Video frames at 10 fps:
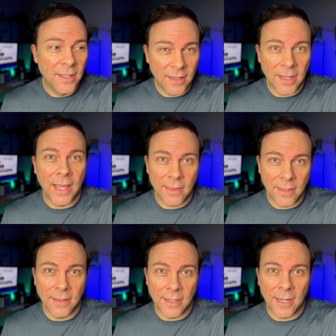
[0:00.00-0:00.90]
that
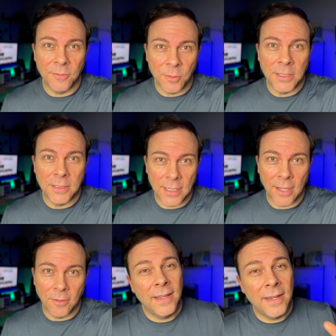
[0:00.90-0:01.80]
thing that I've written
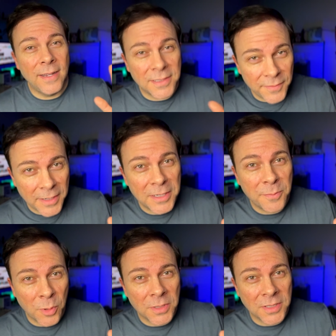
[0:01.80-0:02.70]
down. And it's a very
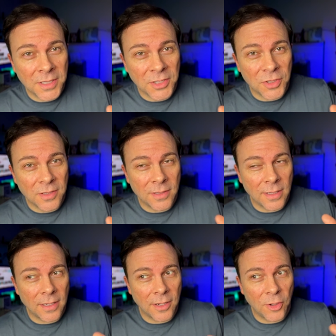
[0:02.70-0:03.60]
important distinction
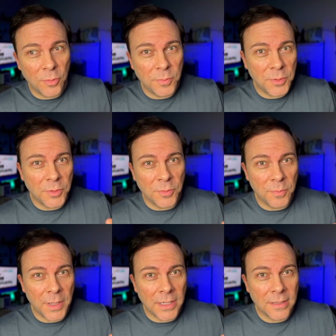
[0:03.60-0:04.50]
that I hope to
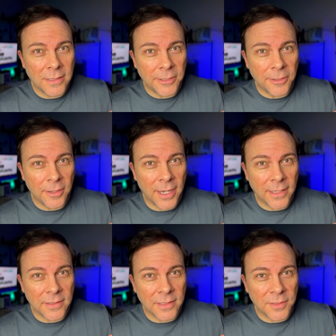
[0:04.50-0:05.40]
make clearer
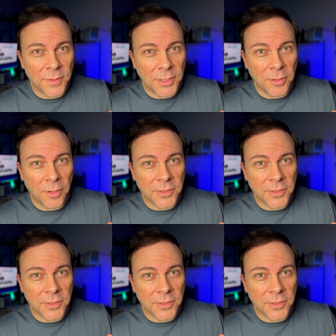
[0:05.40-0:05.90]
as this video goes